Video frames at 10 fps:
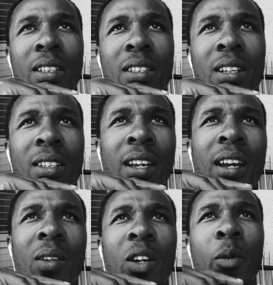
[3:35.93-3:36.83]
It looks like a
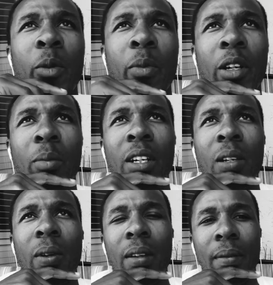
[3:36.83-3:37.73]
little hummingbird. But
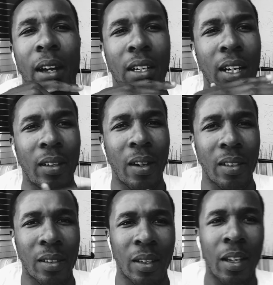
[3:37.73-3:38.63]
anyway, I digress.